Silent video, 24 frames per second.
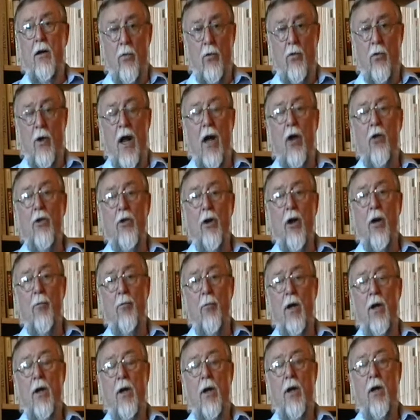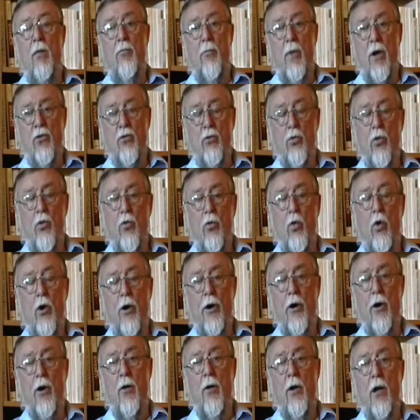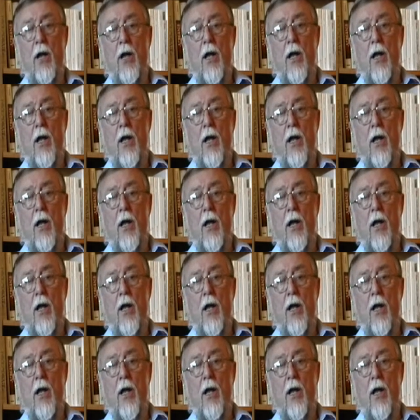ground up, mixed with water,